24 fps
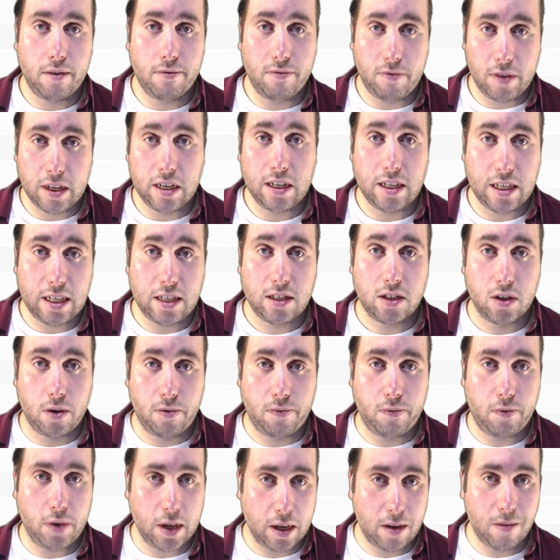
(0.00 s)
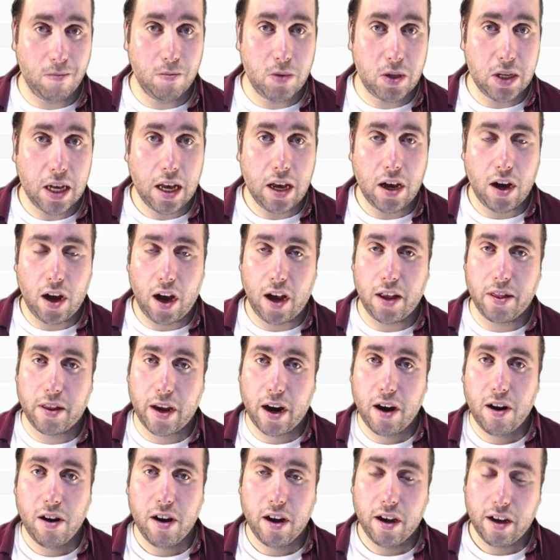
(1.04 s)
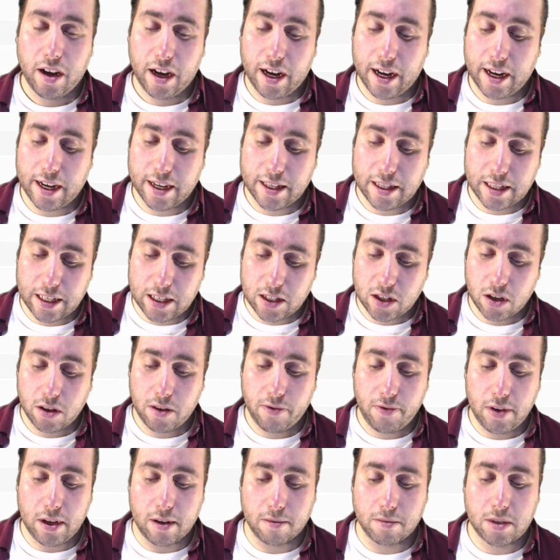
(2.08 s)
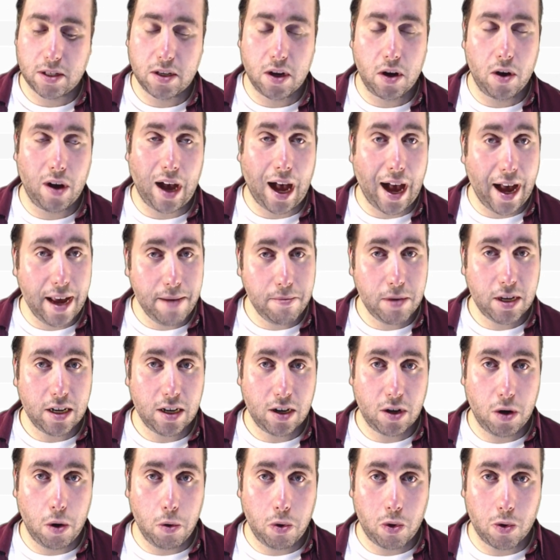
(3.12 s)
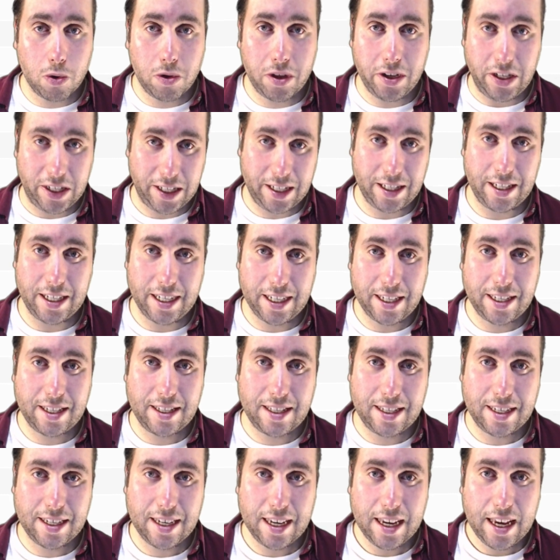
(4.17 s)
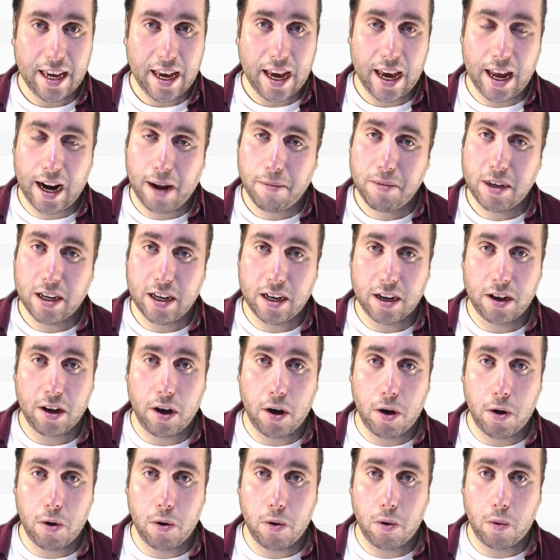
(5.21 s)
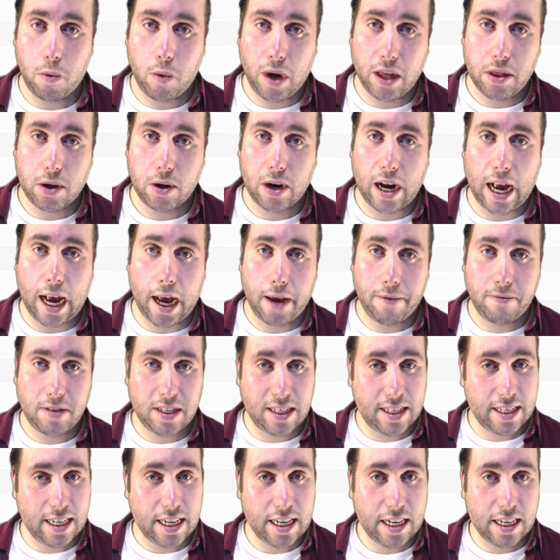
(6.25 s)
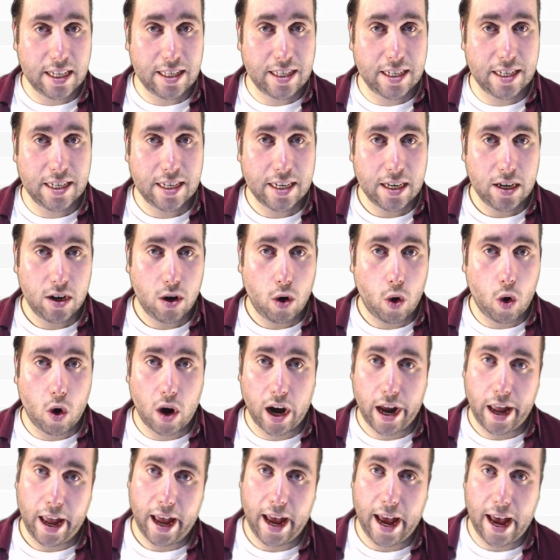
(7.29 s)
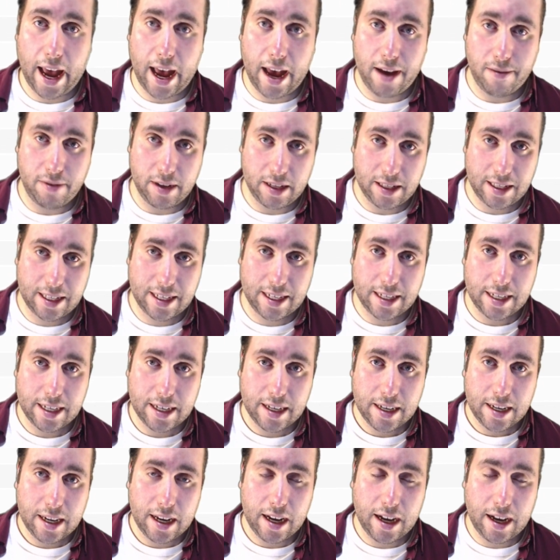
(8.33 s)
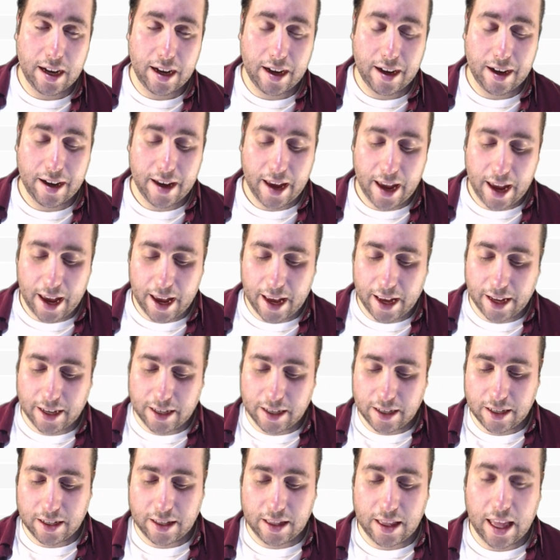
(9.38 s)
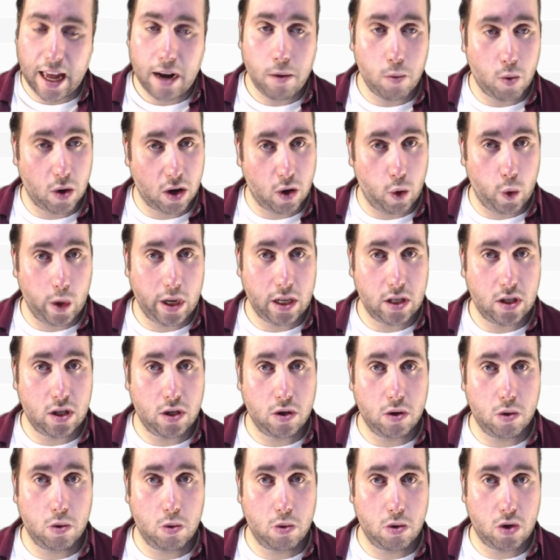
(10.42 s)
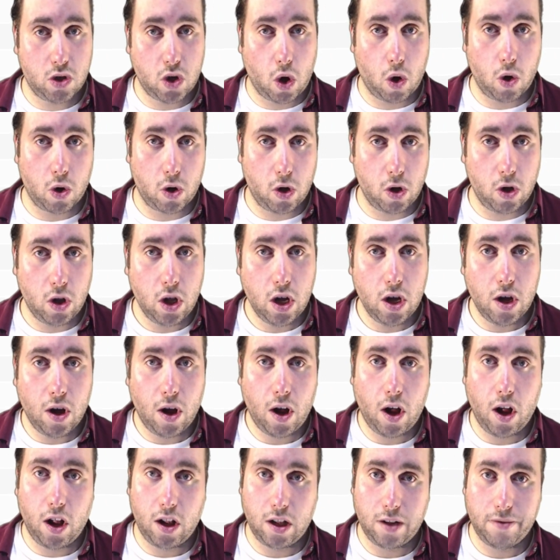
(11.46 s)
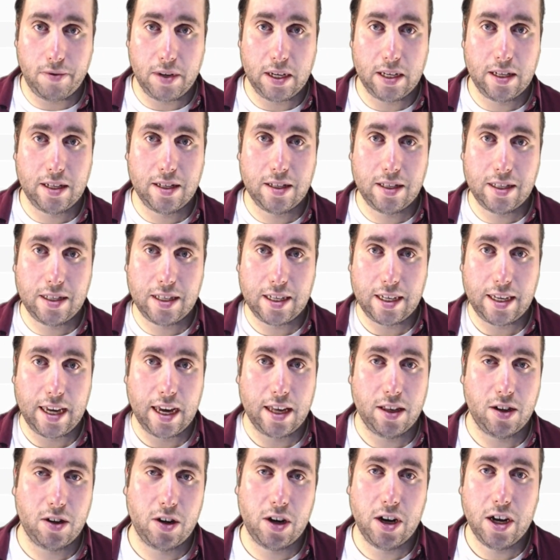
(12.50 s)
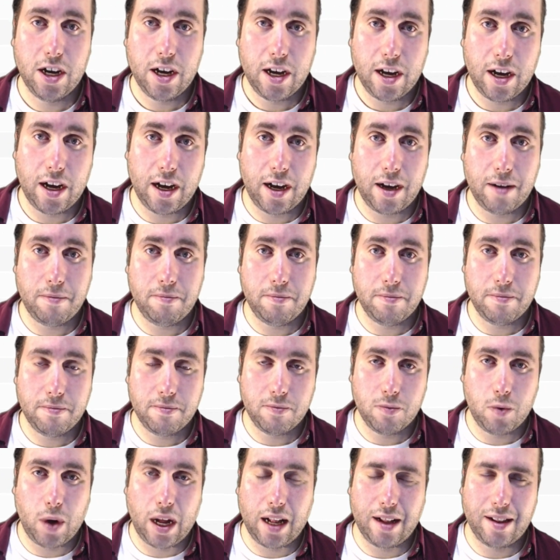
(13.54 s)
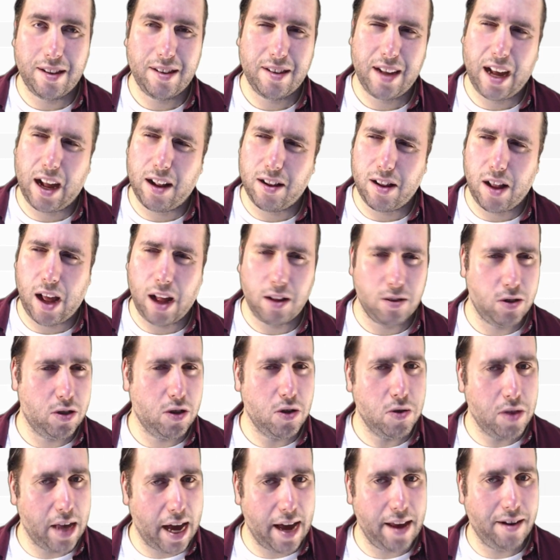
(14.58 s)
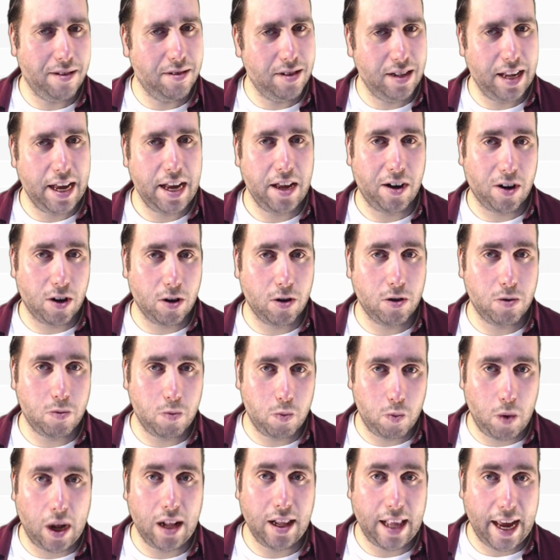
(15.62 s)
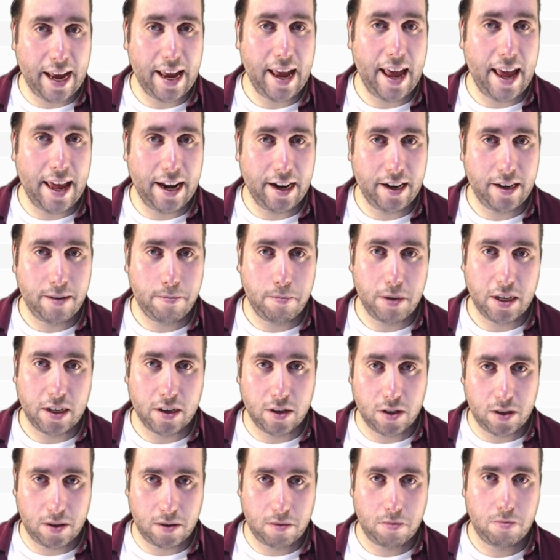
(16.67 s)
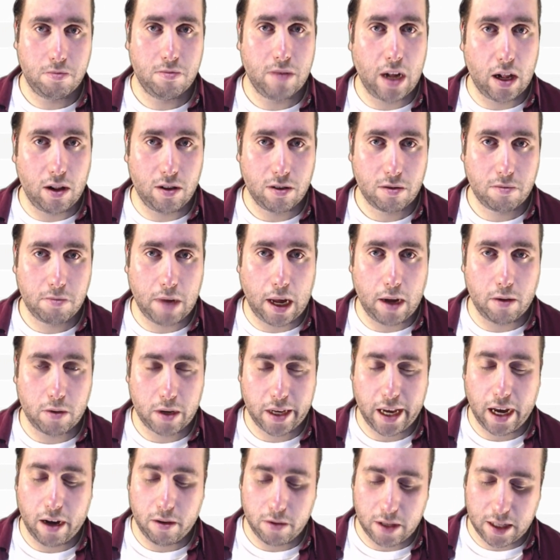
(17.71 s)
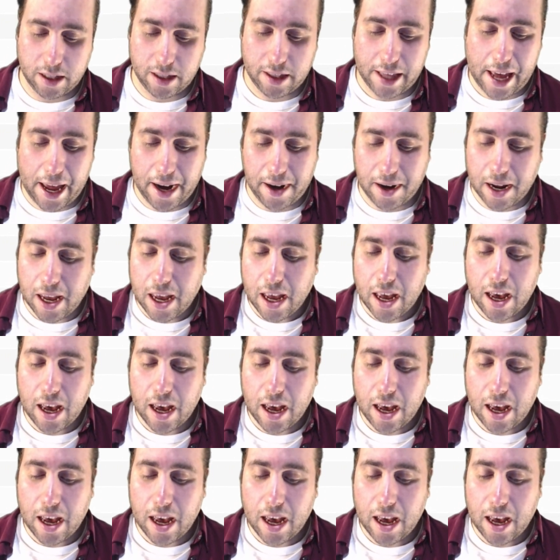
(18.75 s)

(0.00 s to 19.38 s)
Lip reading: Vin Diesel films on there. These are the films. So I'm going to go through this list, and I'm going to go whether I've seen it or I haven't. And then we're going to total all of it together. Well, I'll do that later while I edit, because I'll count it then.